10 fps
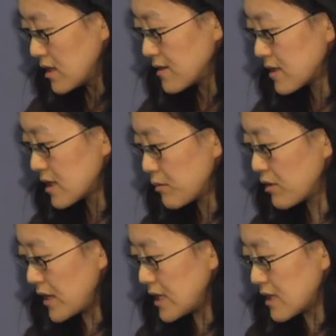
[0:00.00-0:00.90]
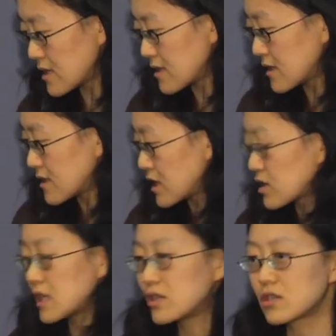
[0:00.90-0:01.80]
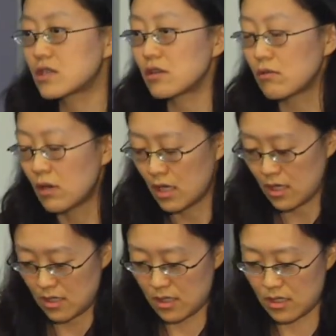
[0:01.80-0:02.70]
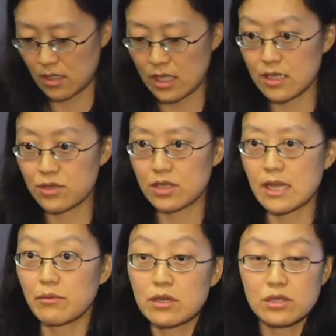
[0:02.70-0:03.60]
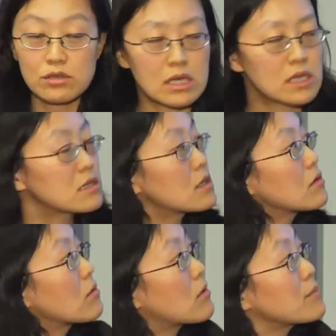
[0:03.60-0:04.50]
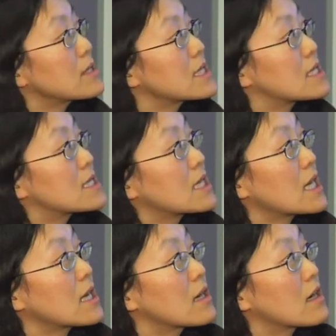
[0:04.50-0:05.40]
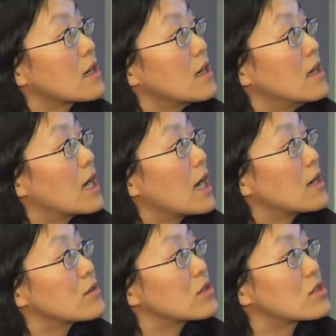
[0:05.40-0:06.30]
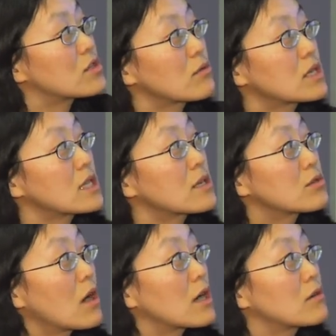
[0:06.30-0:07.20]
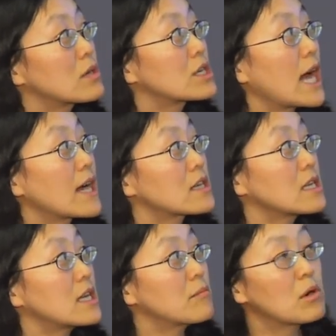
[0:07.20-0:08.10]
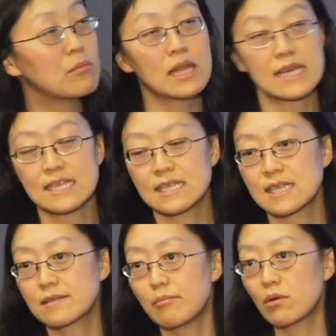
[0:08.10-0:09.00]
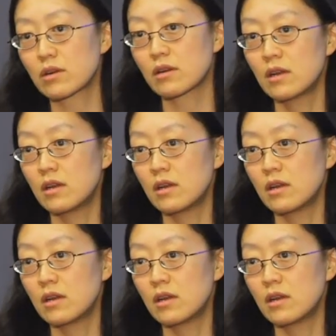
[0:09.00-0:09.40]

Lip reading: silly movie. This is essentially just to illustrate that we could do it. So the worm is sitting here. It's soaked in the drug, which actually immobilizes its motor